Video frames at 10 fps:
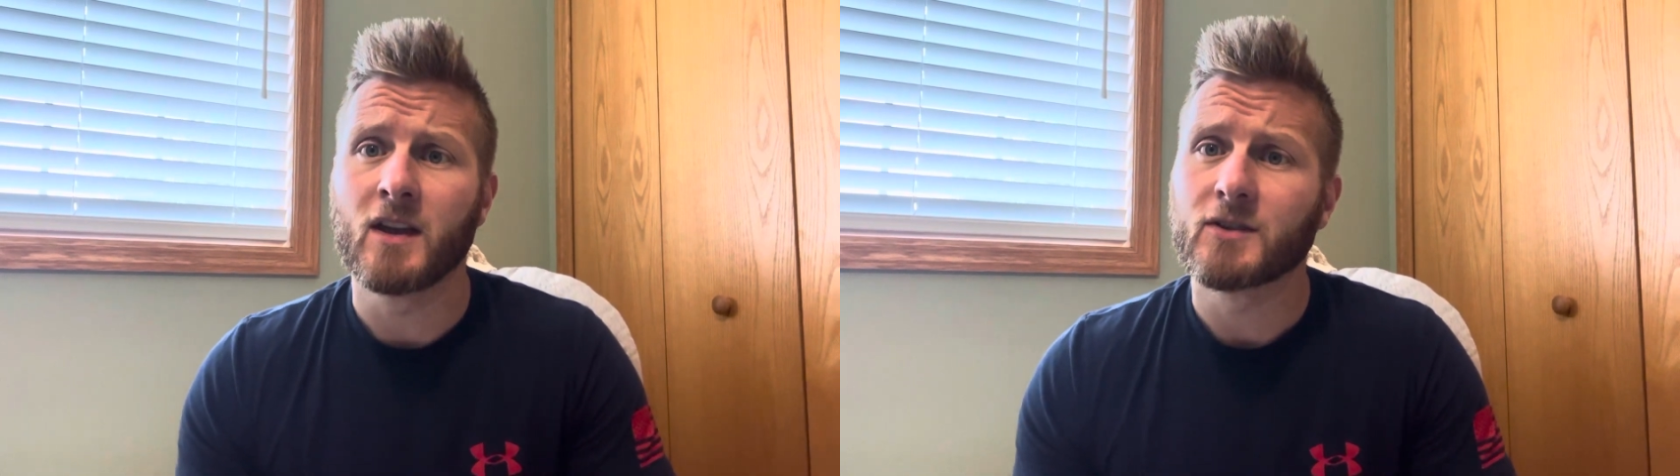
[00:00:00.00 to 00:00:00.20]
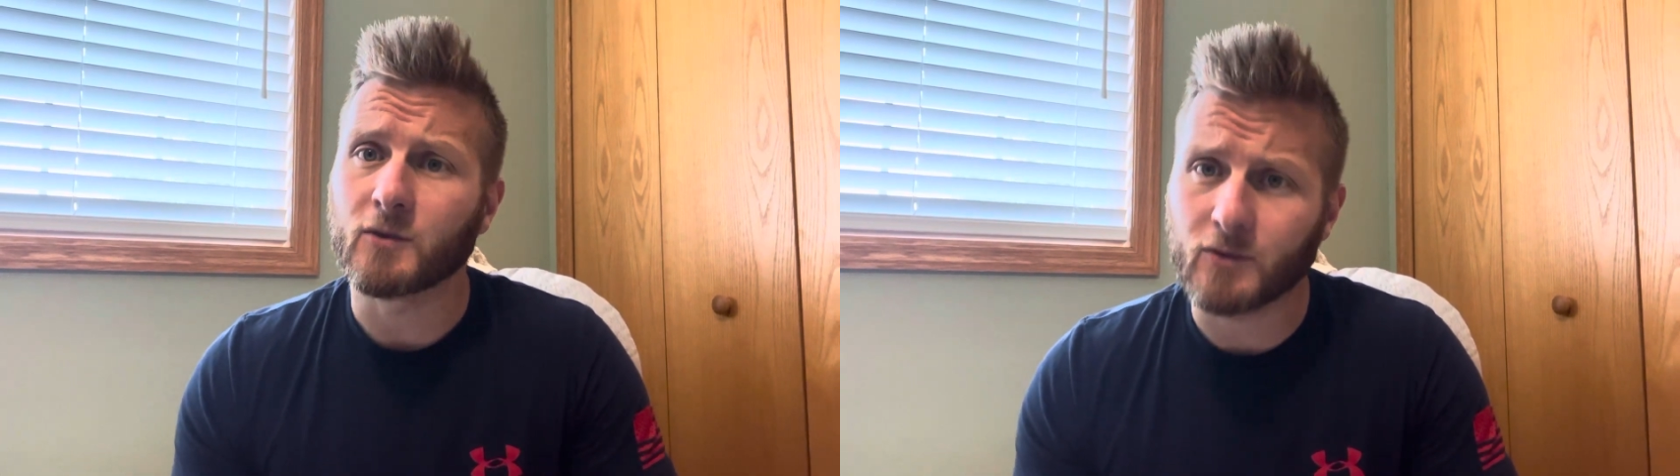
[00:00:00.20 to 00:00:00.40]

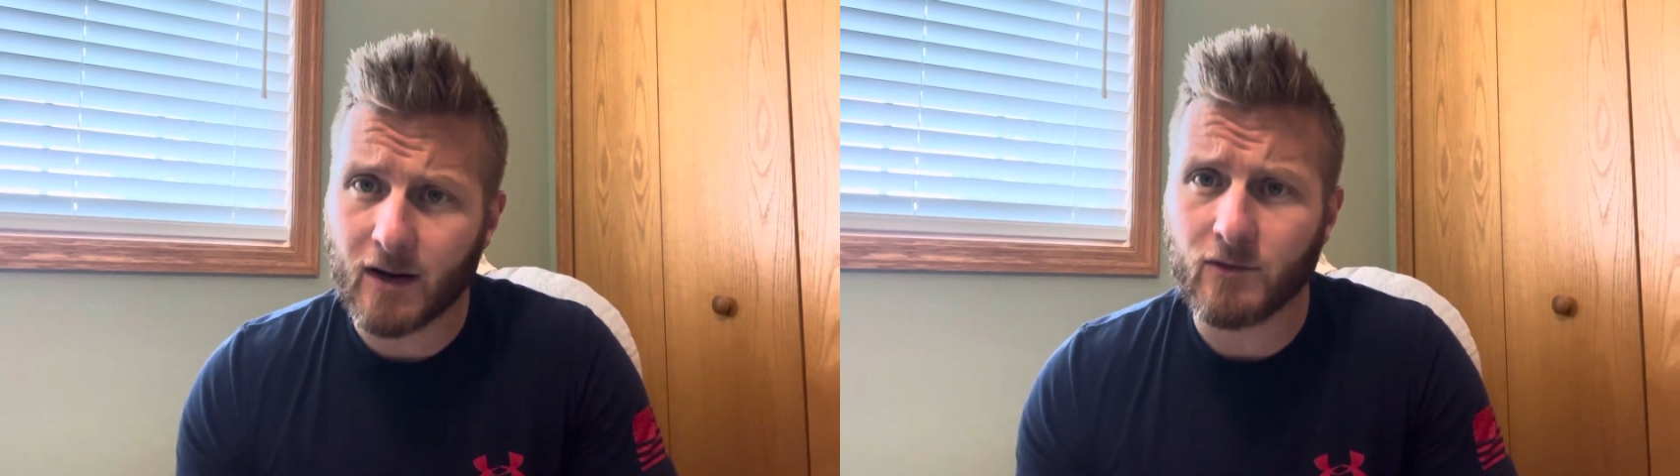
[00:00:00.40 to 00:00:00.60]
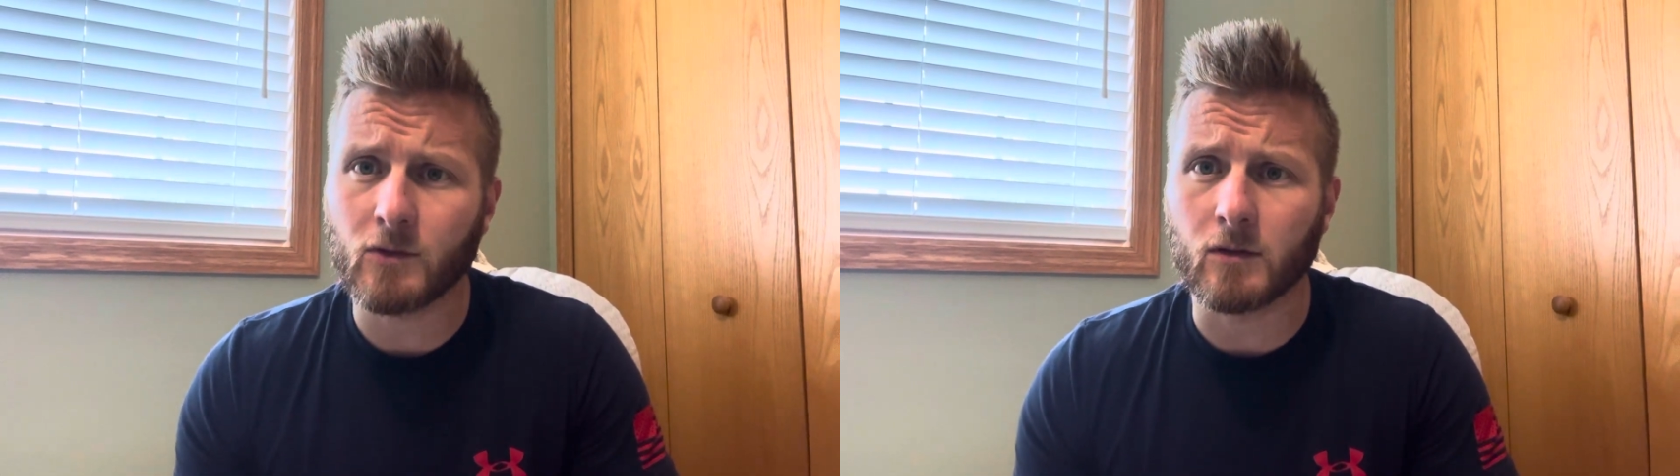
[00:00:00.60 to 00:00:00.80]
So
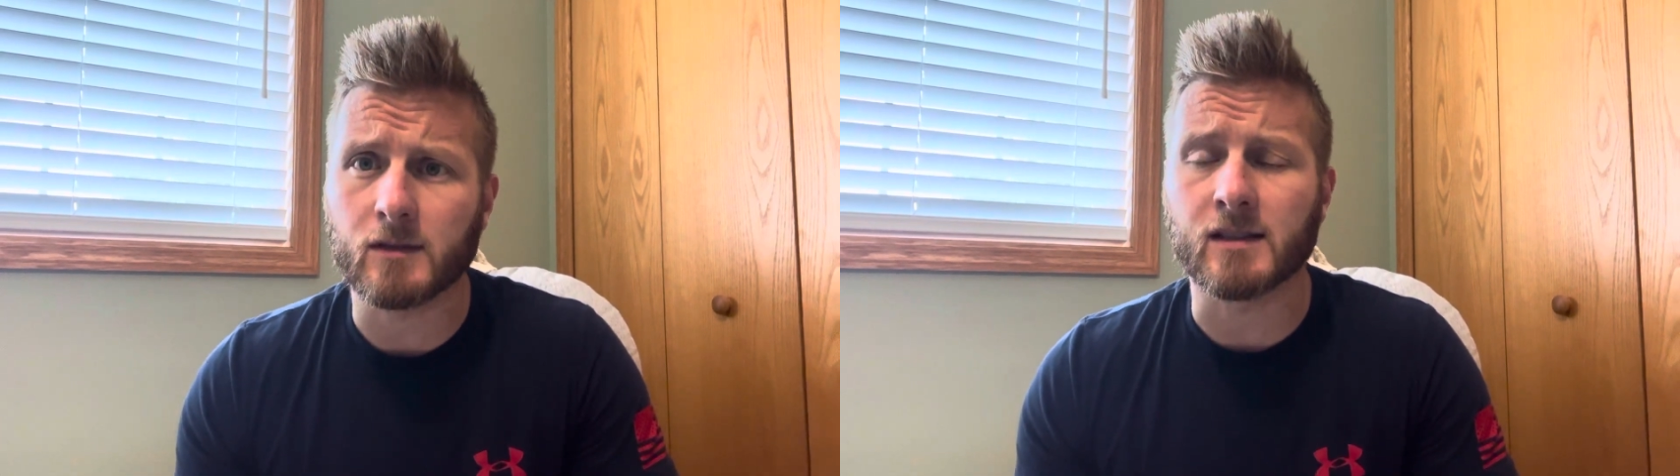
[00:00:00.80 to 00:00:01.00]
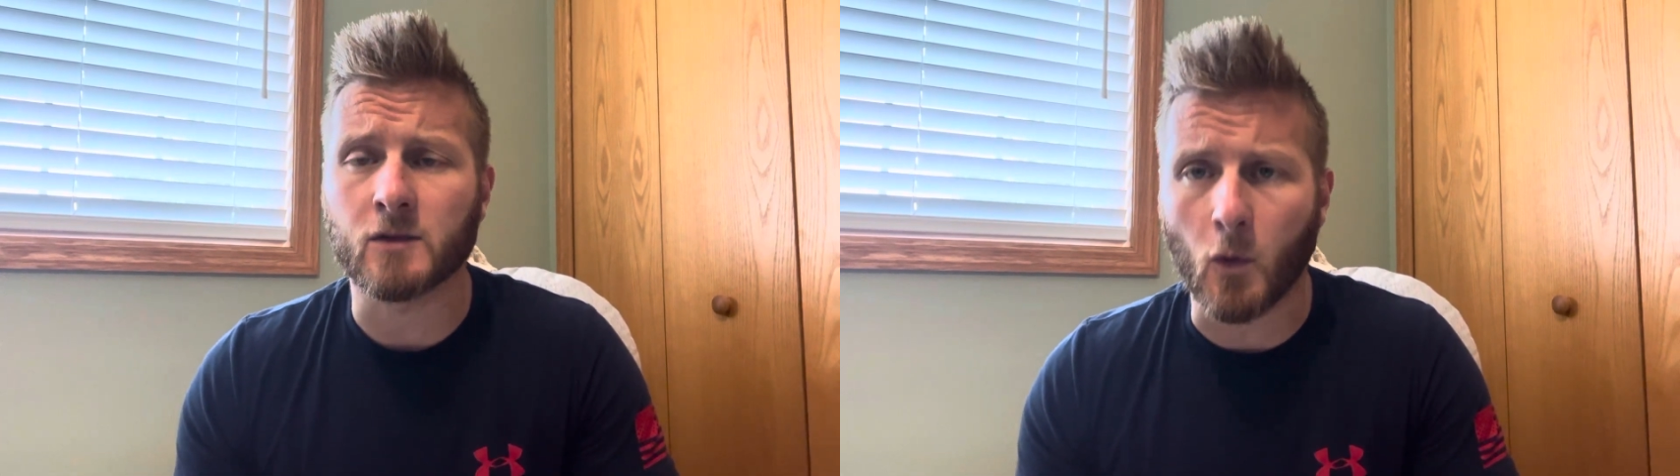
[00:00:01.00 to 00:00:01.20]
Trevor
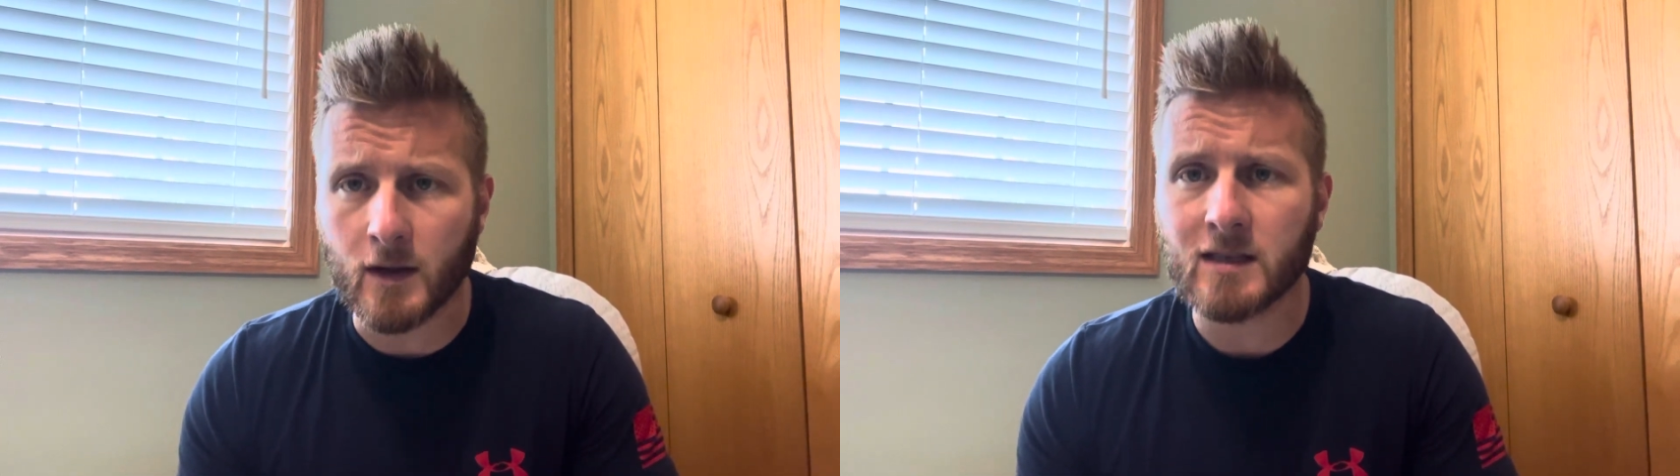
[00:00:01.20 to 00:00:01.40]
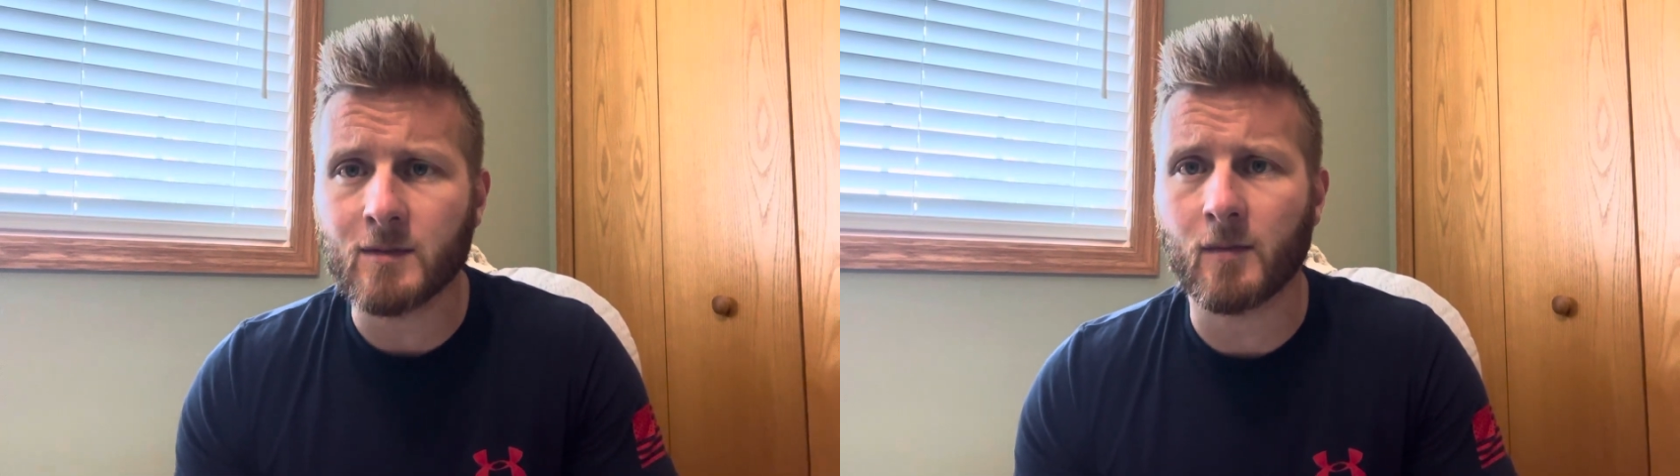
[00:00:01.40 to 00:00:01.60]
Lawrence is going
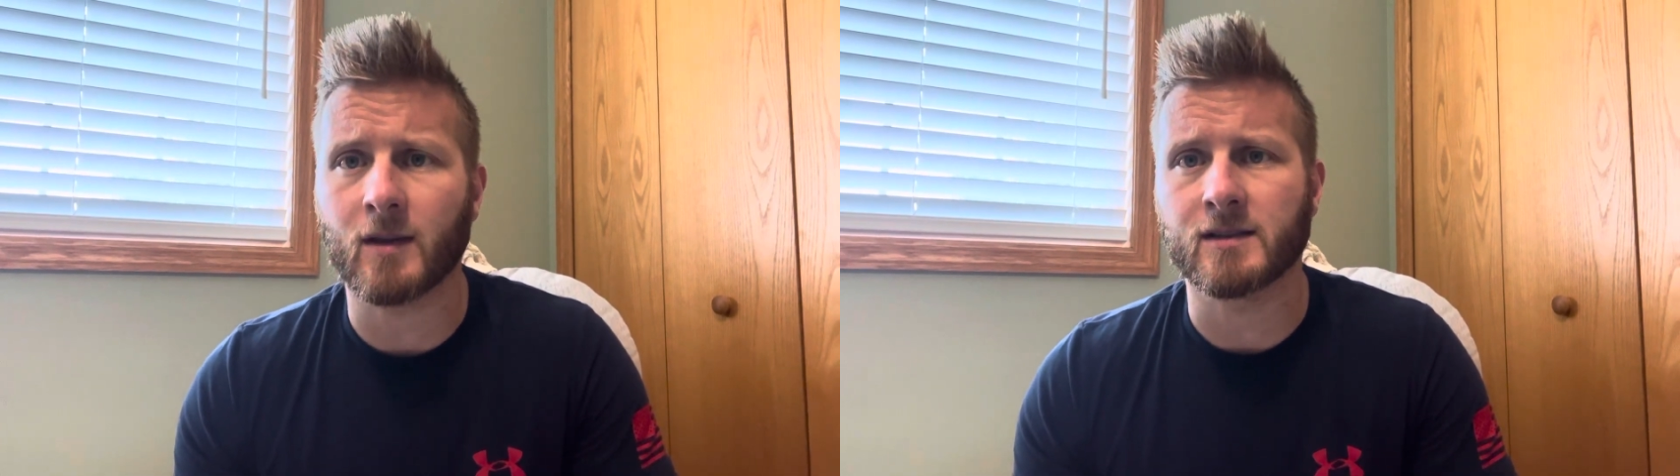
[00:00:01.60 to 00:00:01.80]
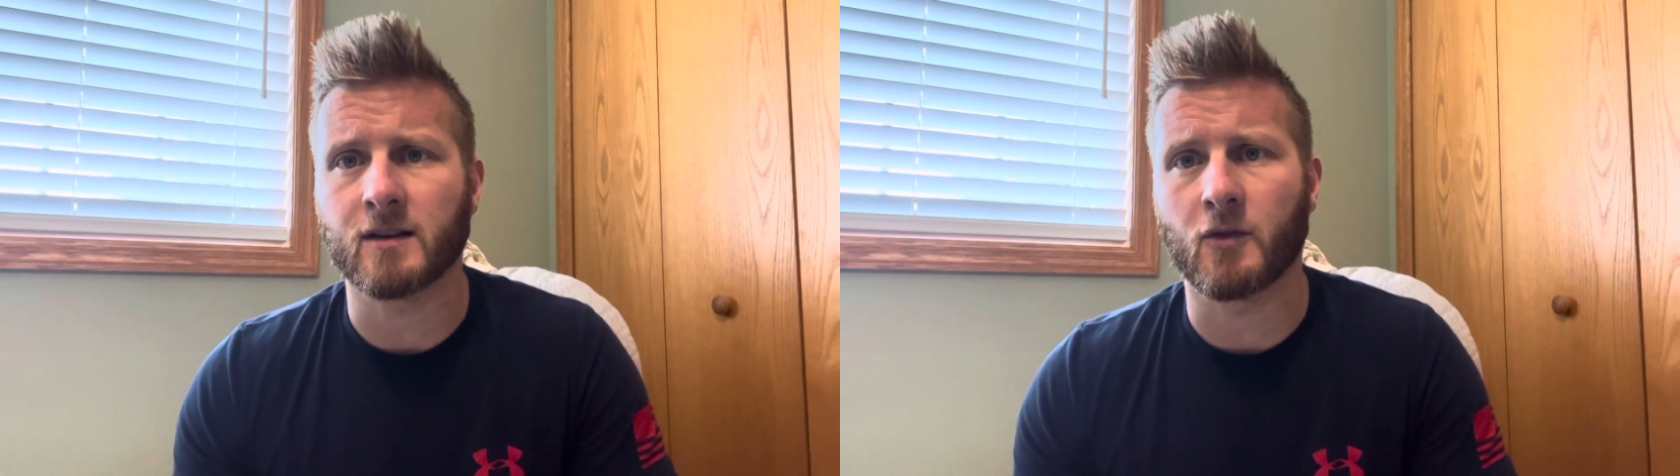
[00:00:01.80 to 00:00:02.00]
to be my
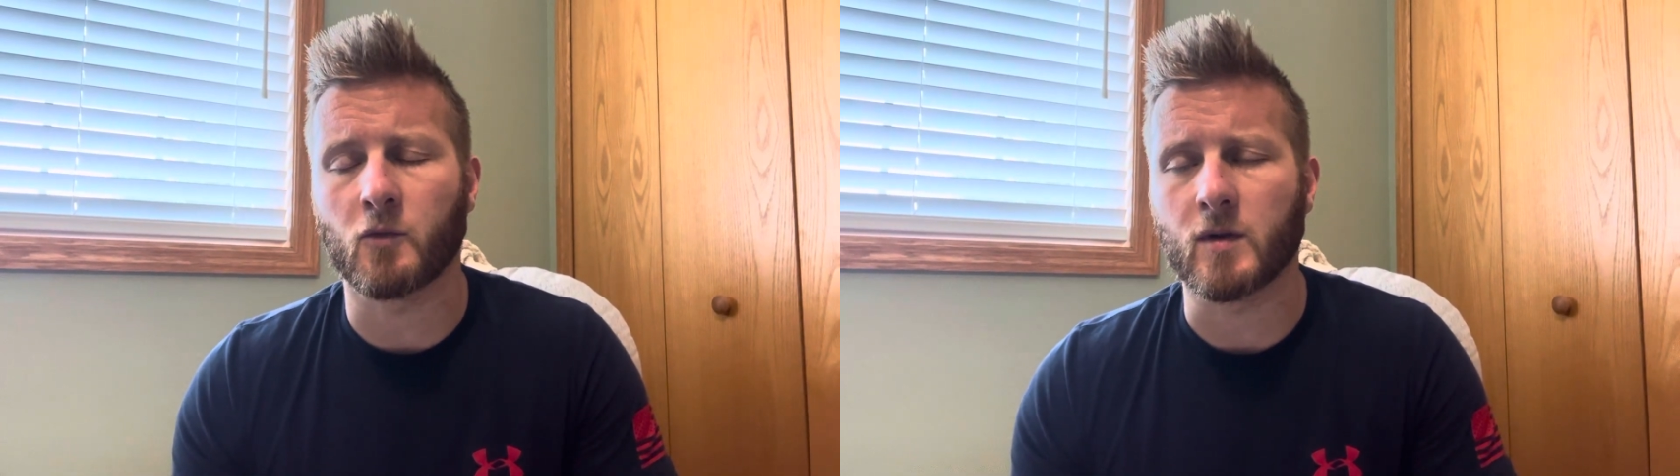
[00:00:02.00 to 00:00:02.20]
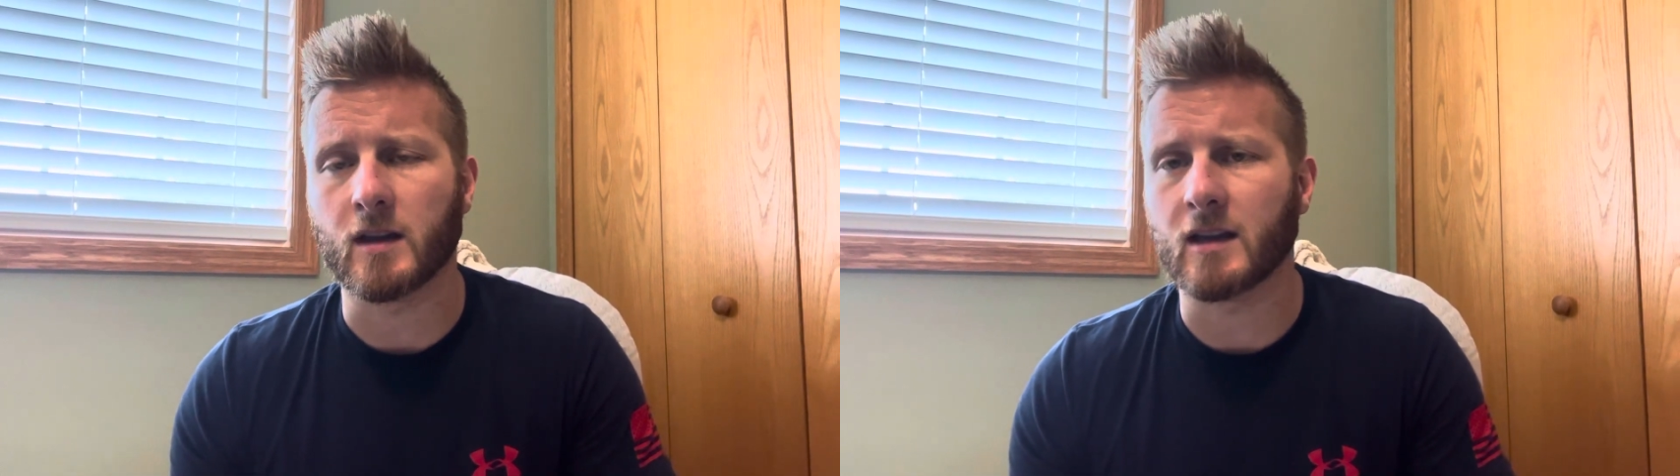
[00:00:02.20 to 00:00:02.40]
sit of the week.